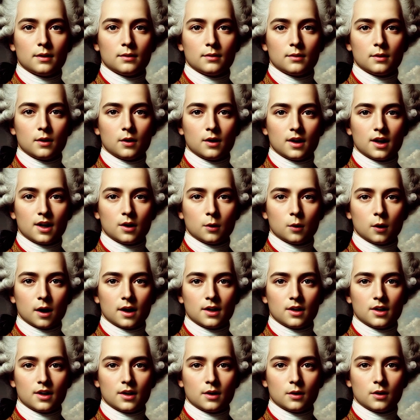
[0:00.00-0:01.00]
Fleury's
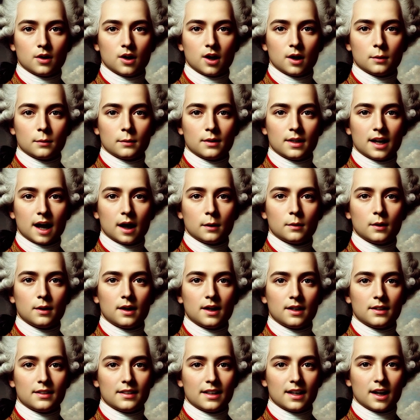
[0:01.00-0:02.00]
wise stewardship
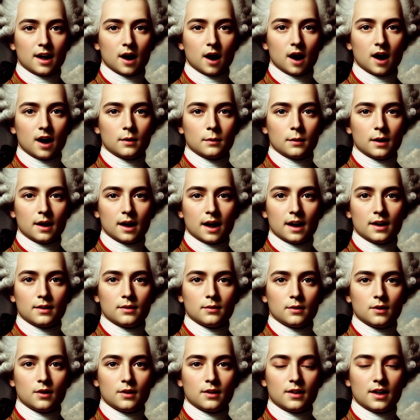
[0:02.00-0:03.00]
stabilized the economy
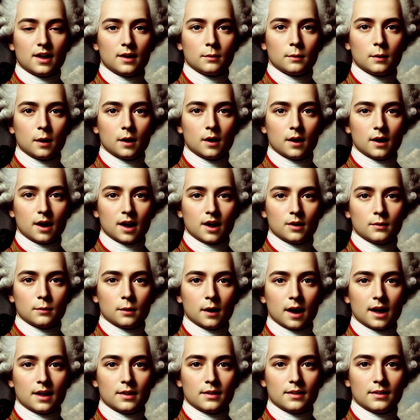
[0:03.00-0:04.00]
and fostered a period of
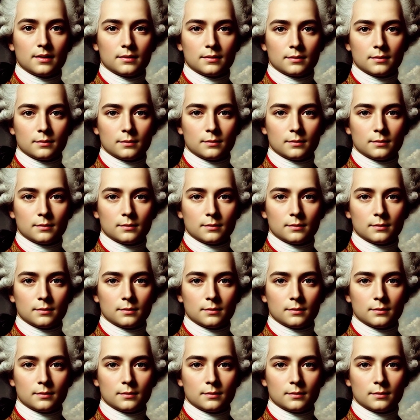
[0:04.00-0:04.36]
peace.